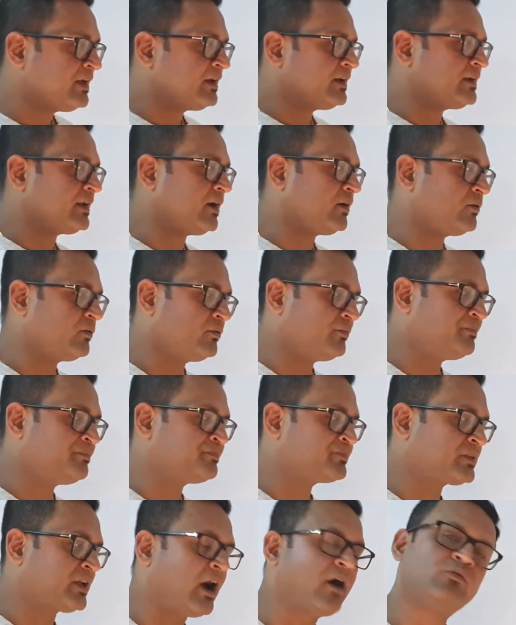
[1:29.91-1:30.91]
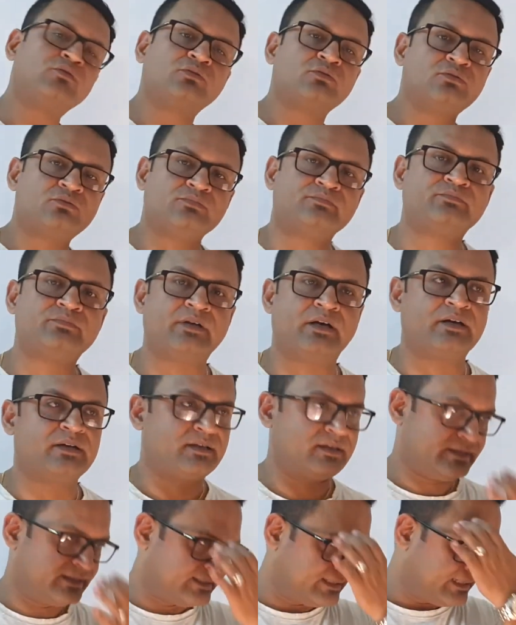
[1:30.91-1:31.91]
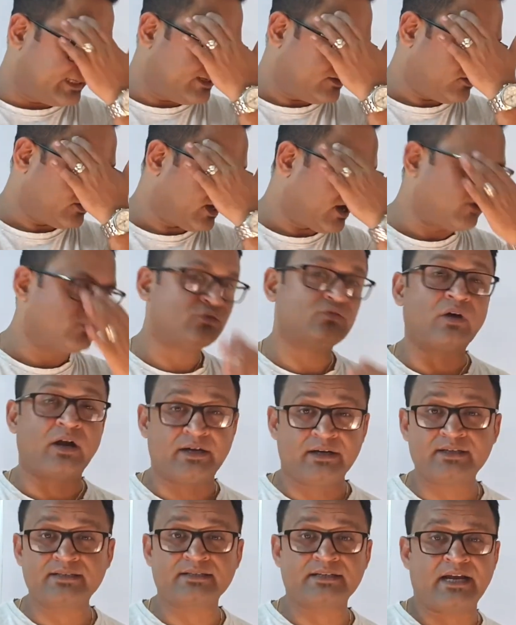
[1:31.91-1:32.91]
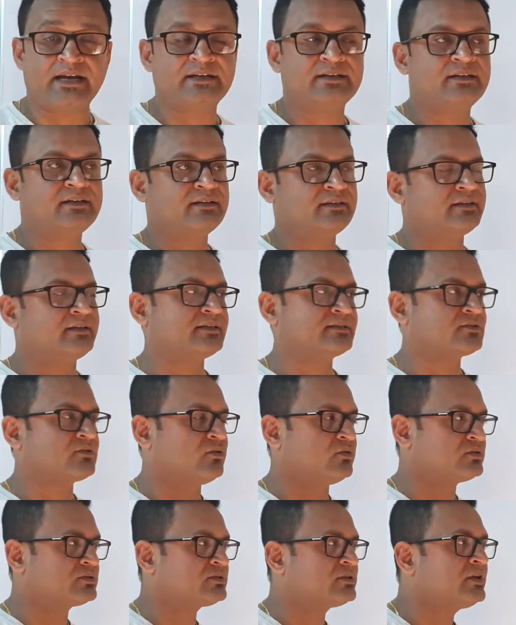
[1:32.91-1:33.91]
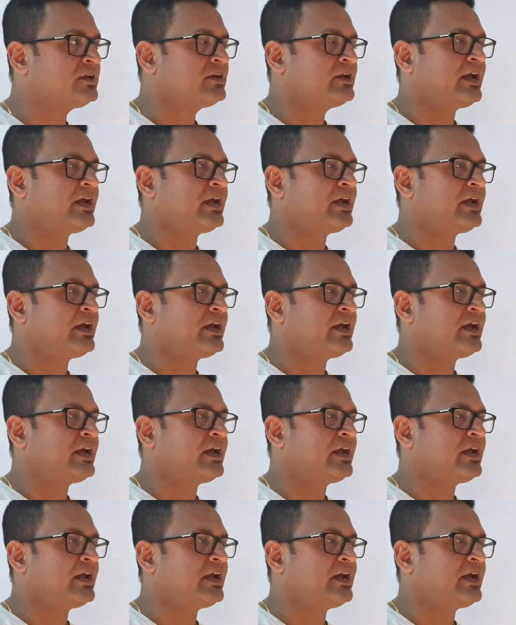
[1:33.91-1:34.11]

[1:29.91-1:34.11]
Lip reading: Now, how to see or how to understand this course